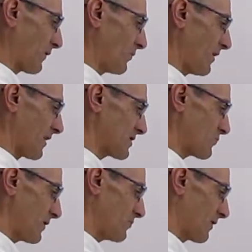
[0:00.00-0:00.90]
to do next.
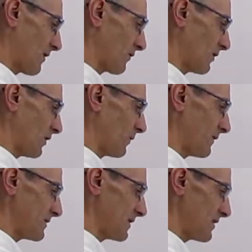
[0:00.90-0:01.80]
Try to calculate what
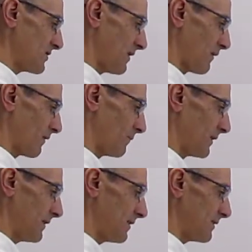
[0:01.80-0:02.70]
the change in enthalpy
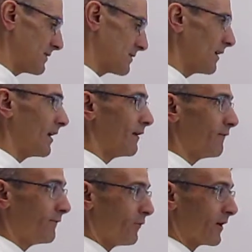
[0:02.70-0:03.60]
is uh,
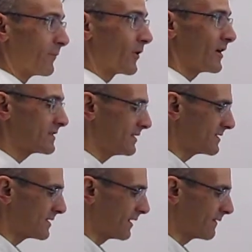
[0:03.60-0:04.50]
for a
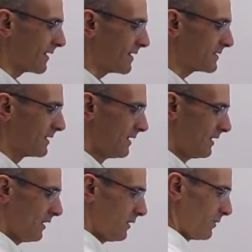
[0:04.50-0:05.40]
process like that.
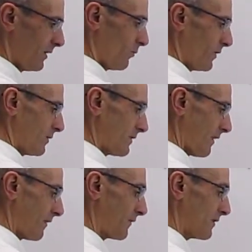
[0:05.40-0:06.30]
Well, we know that the
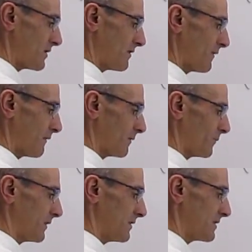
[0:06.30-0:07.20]
definition of
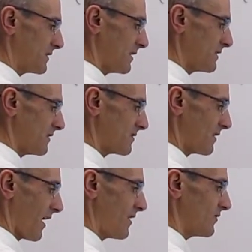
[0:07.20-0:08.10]
enthalpy is change in
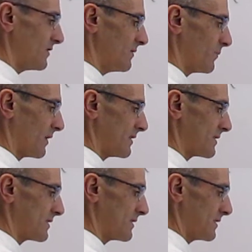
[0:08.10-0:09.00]
internal energy
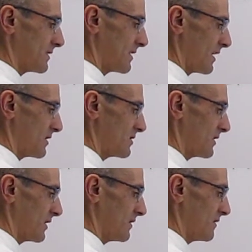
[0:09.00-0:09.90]
plus the change
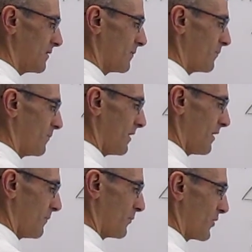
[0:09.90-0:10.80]
in the
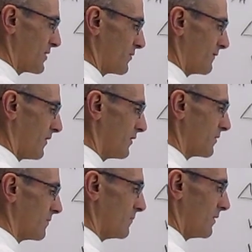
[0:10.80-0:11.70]
uh, pressure volume